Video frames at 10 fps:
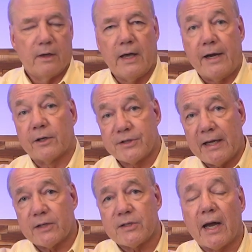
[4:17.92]
And it'll
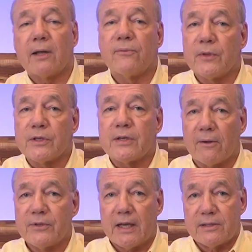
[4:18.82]
take a second for this
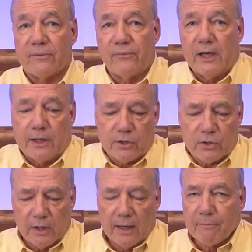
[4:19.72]
self-test to
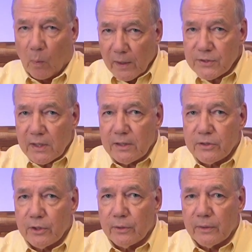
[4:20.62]
finish, but what it's gonna
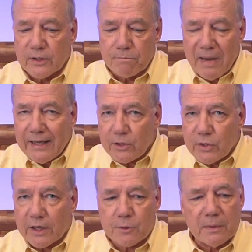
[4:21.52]
do is make
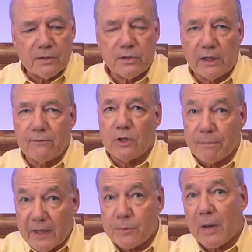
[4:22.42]
adjustments to give you the
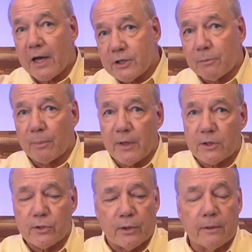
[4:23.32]
best possible
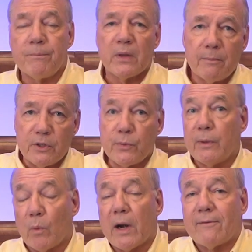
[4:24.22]
picture
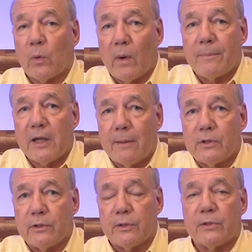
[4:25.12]
between whatever webcam
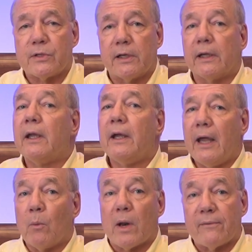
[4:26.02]
you're using
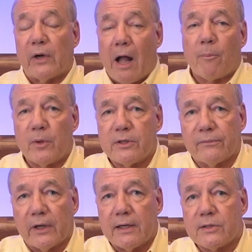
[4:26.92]
and whatever output
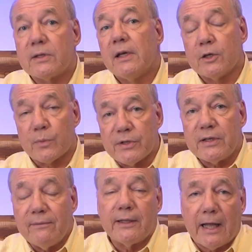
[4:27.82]
device is
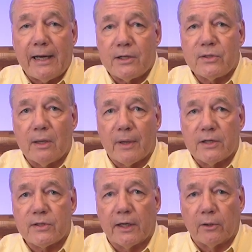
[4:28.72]
receiving that HDMI
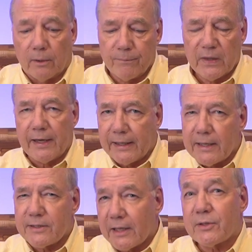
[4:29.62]
signal. And again,
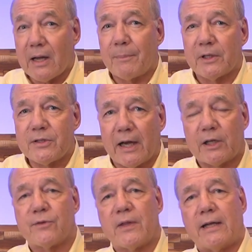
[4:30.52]
it takes a couple of
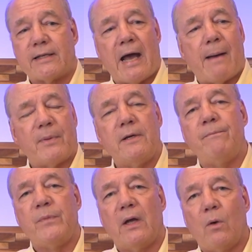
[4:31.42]
seconds for that to happen.
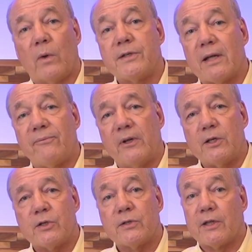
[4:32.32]
Once that
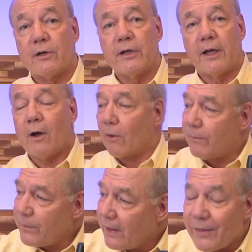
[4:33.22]
finishes, there you go.
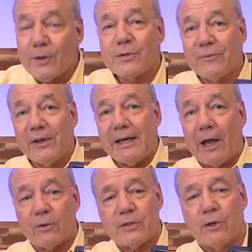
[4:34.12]
There's the
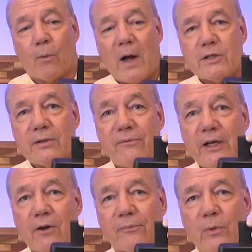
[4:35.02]
video. So you're watching
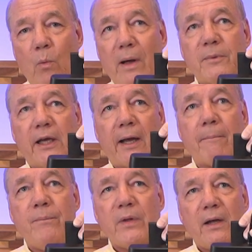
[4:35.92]
video from the webcam.